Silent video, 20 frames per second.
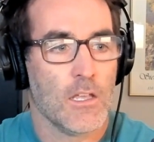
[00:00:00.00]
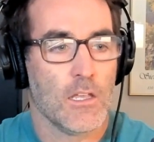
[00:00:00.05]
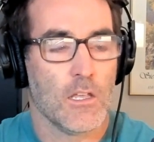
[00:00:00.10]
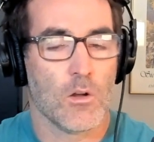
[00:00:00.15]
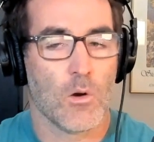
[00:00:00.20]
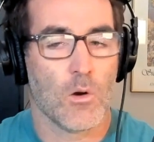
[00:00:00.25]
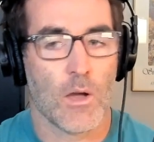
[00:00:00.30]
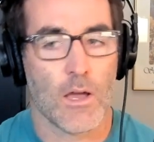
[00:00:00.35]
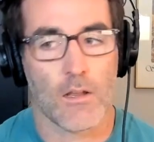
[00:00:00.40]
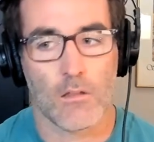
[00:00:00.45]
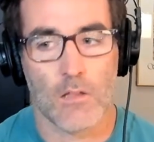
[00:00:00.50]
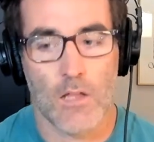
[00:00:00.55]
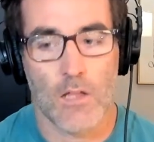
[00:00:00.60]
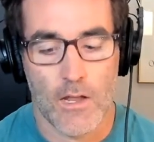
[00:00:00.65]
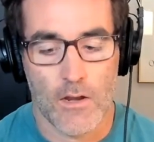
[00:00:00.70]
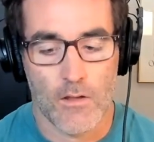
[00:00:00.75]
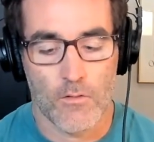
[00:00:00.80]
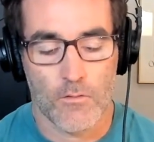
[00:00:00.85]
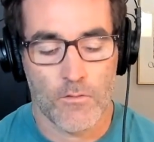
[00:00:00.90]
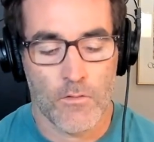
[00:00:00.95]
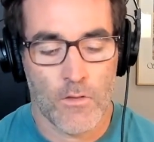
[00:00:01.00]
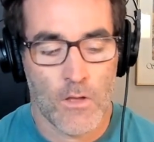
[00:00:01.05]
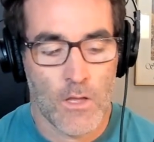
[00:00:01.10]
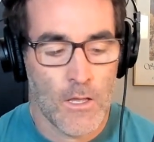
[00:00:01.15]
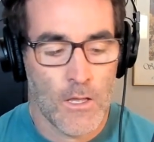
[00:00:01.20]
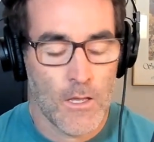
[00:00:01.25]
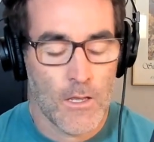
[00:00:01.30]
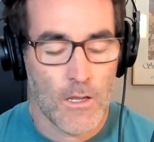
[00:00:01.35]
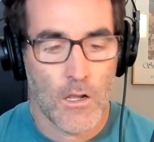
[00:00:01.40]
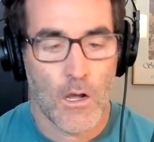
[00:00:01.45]
had a lot of
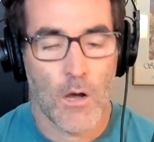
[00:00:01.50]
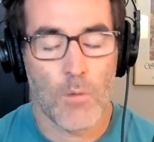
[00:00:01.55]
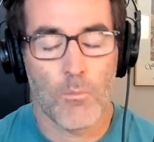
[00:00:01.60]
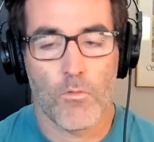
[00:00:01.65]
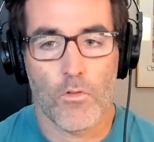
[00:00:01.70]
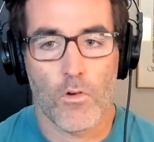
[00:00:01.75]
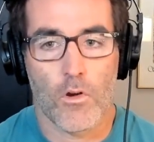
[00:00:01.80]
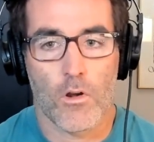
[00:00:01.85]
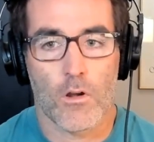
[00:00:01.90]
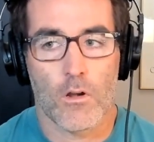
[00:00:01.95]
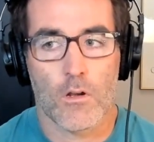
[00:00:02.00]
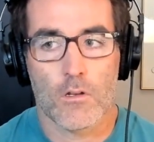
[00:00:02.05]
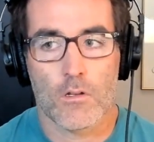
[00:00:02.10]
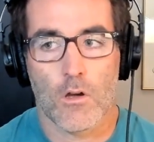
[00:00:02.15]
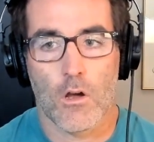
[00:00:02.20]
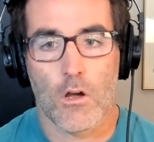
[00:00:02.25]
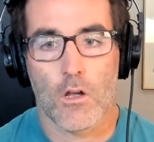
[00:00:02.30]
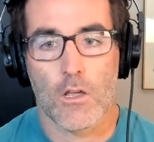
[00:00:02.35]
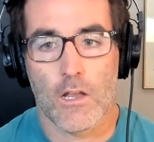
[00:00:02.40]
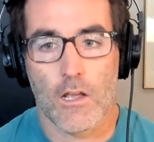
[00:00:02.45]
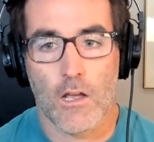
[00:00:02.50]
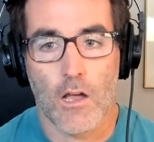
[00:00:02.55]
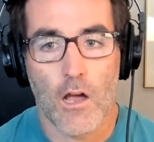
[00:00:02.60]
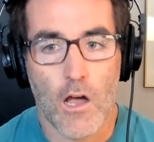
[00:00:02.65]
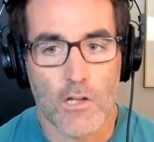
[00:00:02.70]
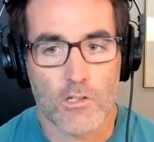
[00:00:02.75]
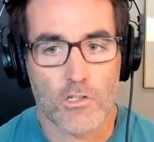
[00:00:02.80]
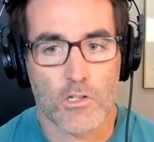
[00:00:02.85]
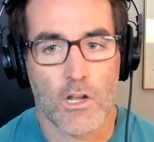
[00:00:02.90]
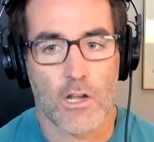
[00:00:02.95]
comfort talking to
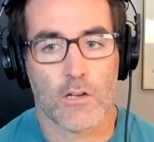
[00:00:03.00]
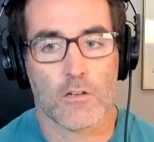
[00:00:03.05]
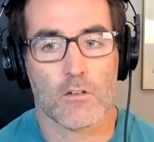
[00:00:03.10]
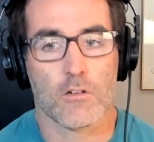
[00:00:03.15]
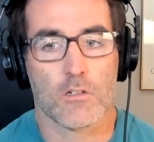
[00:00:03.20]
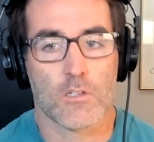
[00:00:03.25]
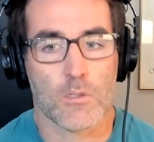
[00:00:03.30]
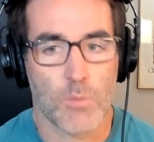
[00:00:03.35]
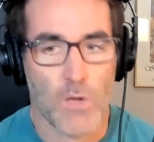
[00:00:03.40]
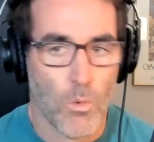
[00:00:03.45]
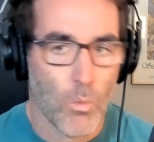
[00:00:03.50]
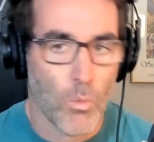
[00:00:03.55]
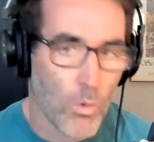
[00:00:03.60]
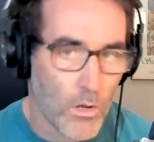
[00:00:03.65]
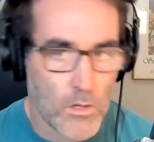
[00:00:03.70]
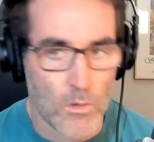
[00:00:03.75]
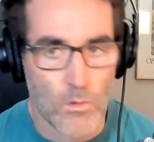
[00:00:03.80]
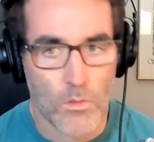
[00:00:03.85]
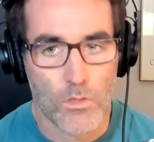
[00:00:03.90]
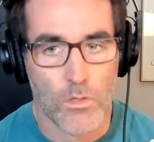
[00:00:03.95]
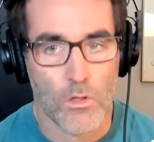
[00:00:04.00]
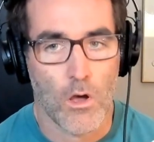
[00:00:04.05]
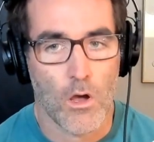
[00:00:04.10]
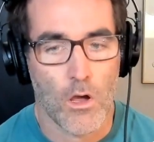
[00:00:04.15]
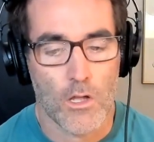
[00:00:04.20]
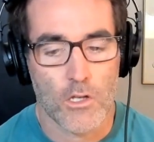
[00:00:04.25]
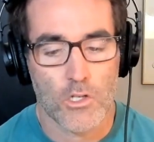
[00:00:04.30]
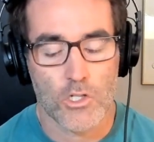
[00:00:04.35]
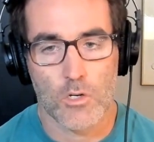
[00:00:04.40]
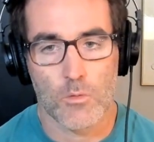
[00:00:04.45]
contractors about what you
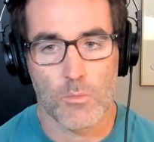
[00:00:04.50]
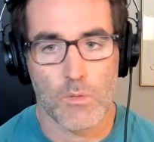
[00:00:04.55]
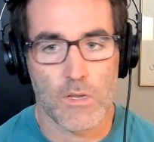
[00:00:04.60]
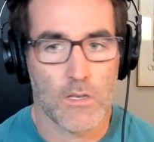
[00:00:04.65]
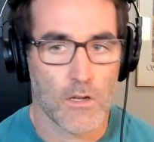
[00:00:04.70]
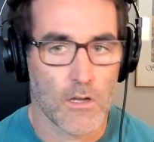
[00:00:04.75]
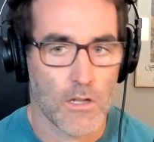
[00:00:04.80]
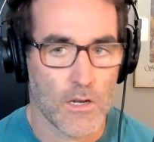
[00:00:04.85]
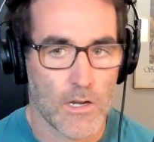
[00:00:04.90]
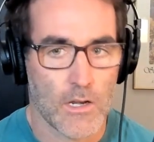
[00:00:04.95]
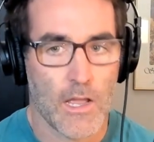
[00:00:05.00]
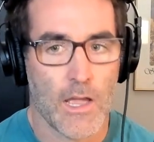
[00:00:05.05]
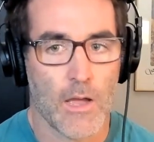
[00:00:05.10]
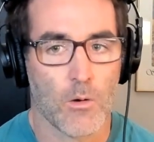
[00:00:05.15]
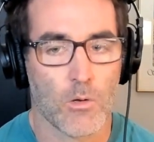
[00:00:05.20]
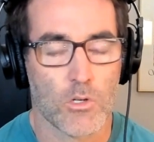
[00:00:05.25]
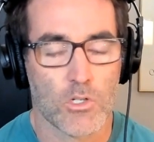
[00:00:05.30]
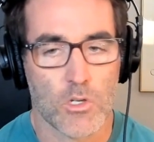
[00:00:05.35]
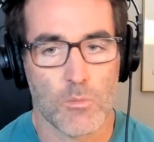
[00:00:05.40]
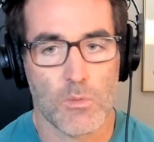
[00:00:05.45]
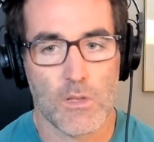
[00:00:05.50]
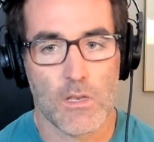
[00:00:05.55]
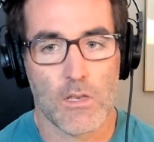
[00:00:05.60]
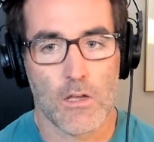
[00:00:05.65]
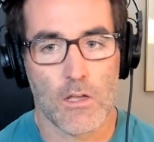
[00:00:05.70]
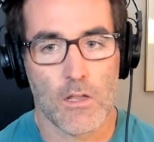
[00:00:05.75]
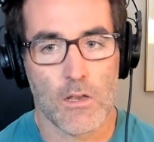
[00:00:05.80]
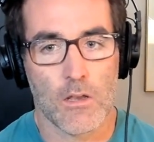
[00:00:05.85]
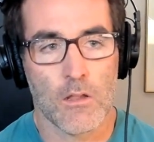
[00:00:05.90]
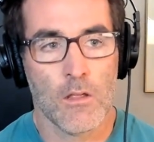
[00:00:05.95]
thought should be done and how it should be
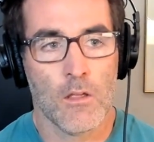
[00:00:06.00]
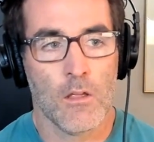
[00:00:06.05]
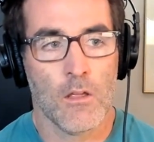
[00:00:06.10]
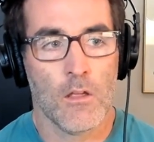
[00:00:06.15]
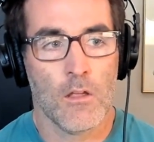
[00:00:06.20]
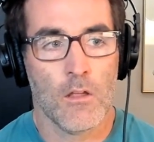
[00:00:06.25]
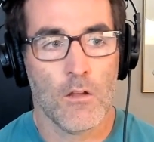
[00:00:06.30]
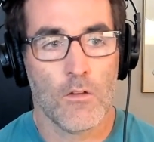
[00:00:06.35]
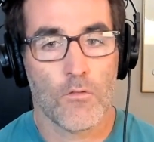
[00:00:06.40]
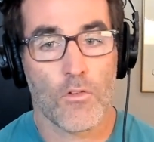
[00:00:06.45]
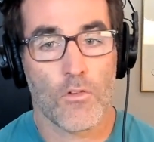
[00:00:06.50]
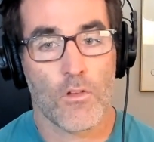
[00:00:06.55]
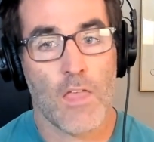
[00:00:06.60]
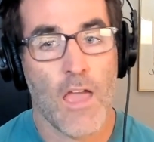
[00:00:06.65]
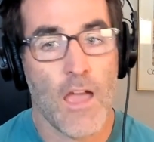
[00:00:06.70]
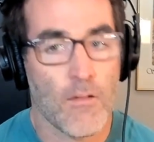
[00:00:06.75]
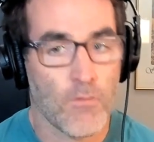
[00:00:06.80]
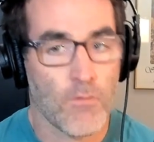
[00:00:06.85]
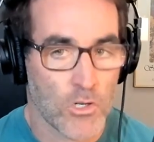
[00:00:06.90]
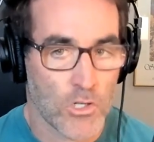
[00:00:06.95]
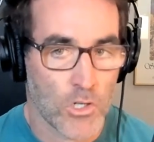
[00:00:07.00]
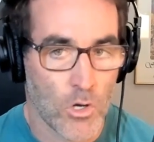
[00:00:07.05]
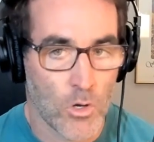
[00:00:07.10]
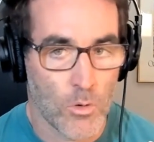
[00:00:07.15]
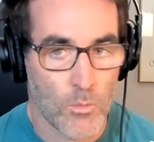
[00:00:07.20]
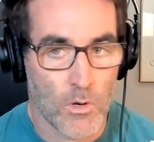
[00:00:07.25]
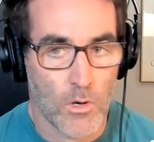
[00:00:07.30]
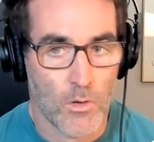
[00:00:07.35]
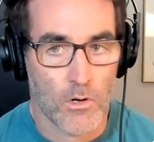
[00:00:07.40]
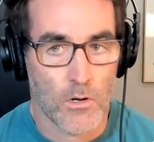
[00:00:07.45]
done. For the average
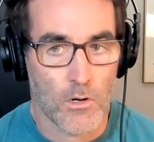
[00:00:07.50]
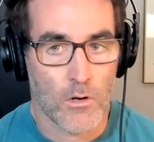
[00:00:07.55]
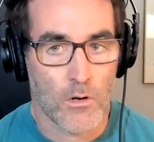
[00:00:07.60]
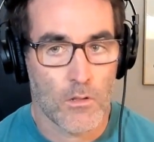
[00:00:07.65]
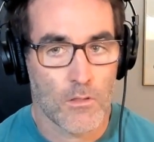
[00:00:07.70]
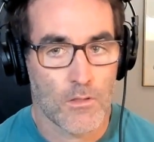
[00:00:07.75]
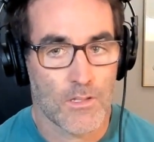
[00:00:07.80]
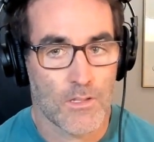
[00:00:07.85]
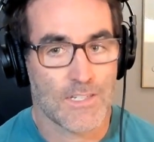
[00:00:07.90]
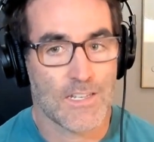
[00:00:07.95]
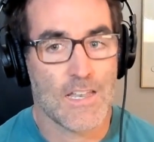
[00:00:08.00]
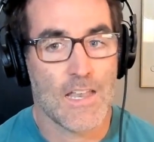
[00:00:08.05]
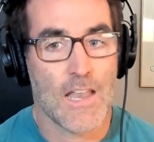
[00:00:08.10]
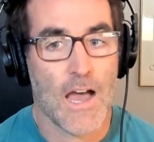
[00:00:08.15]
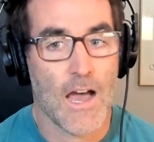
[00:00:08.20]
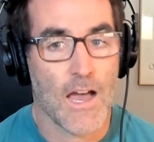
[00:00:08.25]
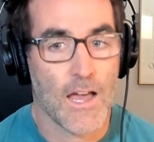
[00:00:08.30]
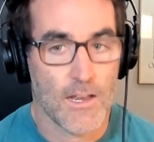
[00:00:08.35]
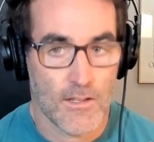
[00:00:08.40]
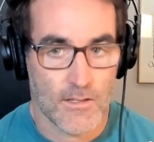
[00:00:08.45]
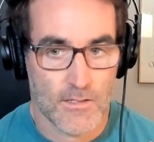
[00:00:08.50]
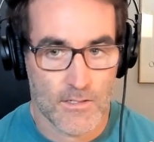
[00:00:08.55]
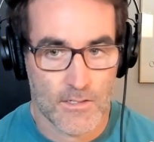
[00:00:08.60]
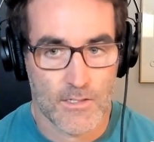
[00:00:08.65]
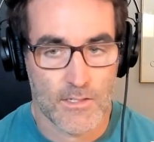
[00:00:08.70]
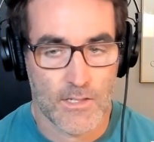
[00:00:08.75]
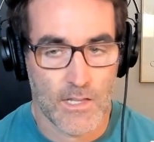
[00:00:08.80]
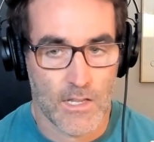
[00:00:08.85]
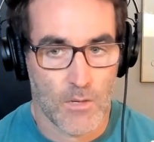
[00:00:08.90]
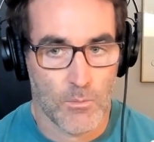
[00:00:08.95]
homeowner that's not a
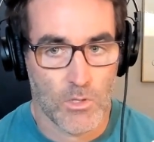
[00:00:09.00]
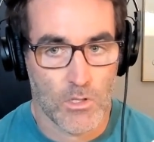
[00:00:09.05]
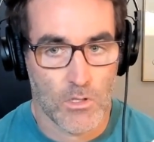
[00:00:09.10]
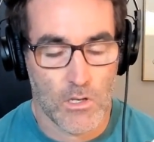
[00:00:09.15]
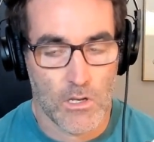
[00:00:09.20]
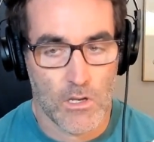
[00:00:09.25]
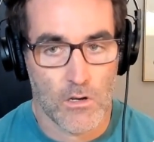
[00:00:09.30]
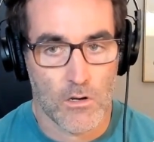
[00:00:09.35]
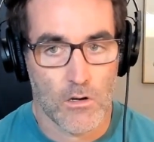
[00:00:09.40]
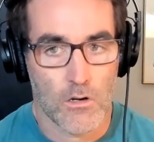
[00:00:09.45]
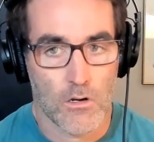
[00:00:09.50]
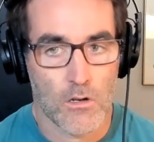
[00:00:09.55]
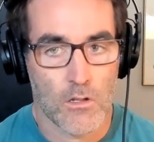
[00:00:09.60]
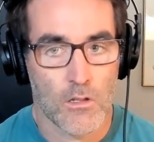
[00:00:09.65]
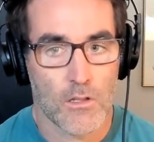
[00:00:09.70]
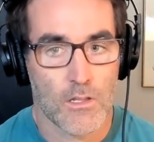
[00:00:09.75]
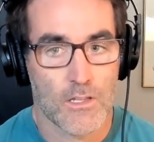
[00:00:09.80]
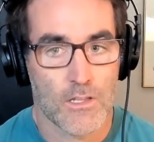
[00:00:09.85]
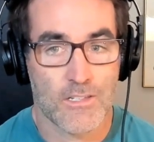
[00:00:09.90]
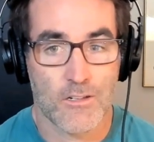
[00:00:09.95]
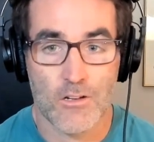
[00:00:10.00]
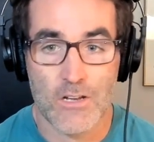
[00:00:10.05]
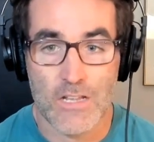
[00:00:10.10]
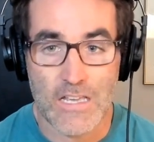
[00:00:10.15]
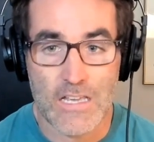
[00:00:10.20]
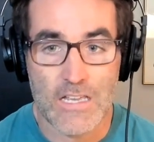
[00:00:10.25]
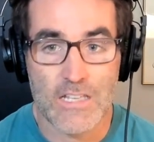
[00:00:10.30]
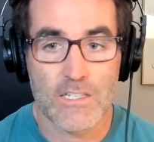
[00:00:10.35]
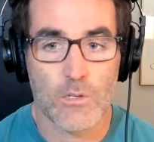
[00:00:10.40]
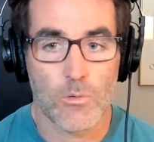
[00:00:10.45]
sustainability nerd, is there
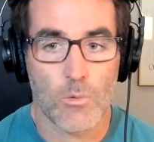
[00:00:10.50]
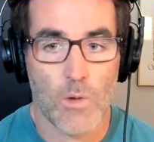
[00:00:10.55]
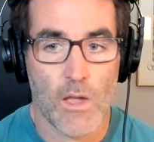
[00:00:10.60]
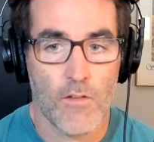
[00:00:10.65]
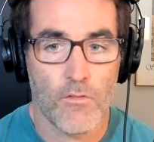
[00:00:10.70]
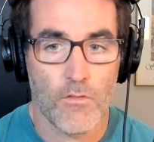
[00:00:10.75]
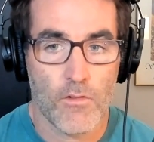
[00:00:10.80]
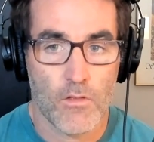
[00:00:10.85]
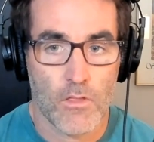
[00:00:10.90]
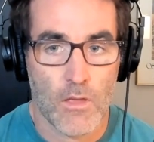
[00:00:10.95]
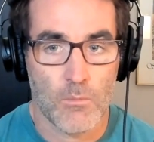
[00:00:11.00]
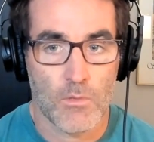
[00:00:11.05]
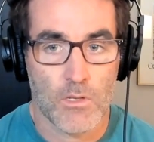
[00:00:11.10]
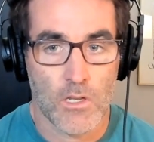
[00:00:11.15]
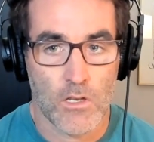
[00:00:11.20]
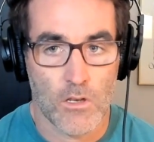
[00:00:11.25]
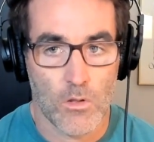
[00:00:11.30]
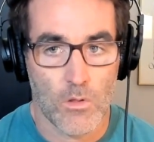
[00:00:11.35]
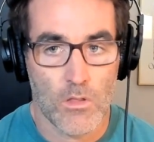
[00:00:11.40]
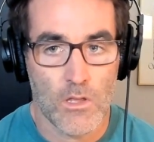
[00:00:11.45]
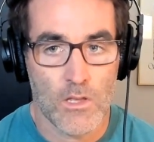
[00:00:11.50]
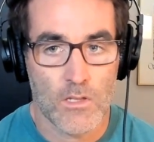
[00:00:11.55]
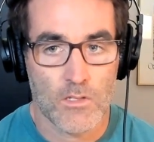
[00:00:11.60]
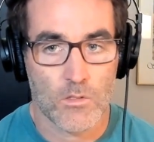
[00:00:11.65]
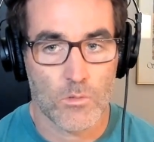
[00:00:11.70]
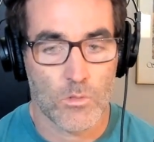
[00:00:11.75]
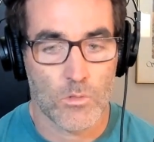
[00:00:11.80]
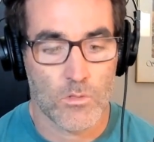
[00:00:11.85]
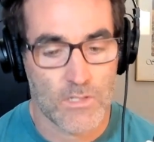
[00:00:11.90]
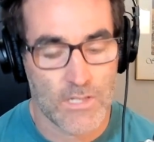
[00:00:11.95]
an easy way for them to do
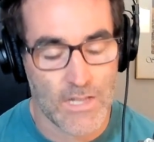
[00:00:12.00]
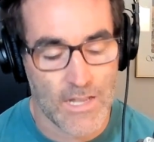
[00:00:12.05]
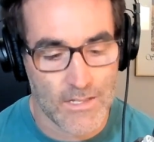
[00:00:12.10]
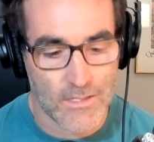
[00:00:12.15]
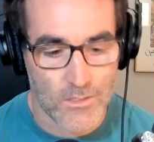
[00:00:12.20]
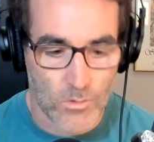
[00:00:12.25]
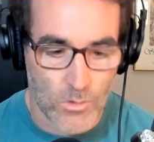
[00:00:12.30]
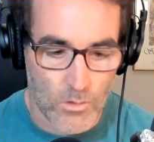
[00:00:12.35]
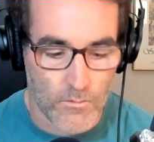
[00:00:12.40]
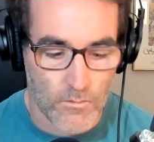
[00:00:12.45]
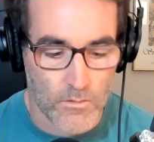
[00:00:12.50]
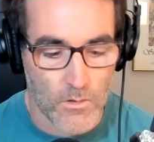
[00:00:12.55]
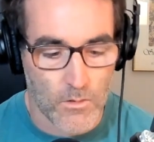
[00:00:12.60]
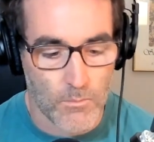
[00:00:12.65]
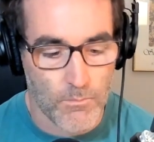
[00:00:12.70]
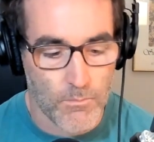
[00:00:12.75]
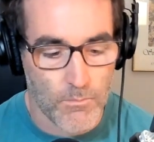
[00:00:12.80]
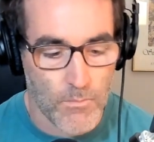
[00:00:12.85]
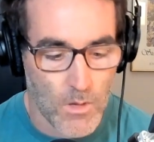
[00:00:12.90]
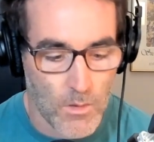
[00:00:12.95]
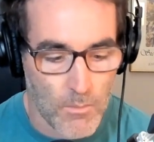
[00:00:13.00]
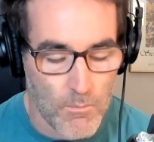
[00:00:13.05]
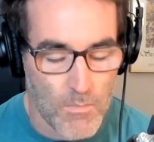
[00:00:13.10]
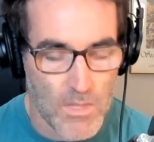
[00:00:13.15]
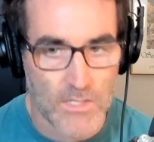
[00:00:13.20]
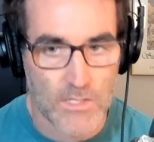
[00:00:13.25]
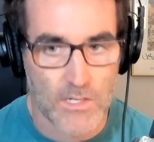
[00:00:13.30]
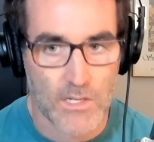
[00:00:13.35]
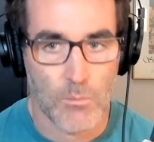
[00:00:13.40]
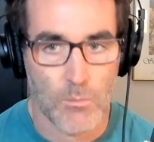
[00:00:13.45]
this, or is that sort of a
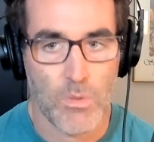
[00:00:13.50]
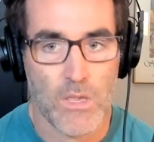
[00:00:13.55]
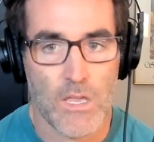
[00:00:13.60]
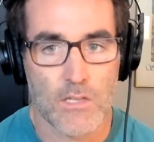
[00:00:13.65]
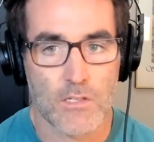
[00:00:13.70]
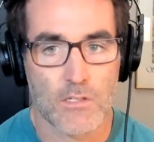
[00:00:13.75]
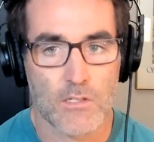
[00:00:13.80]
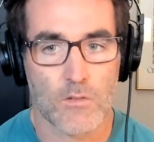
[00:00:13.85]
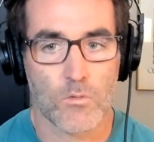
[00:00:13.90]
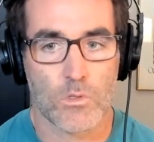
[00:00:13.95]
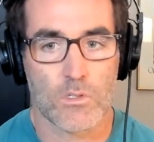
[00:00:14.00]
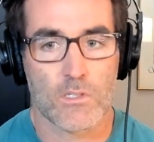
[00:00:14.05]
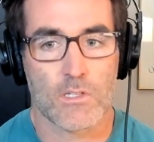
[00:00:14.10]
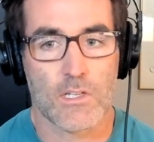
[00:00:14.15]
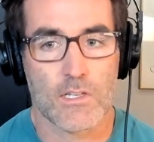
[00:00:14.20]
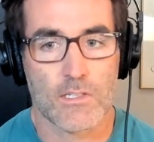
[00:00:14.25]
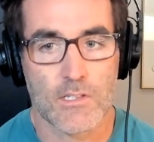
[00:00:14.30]
missing piece of what's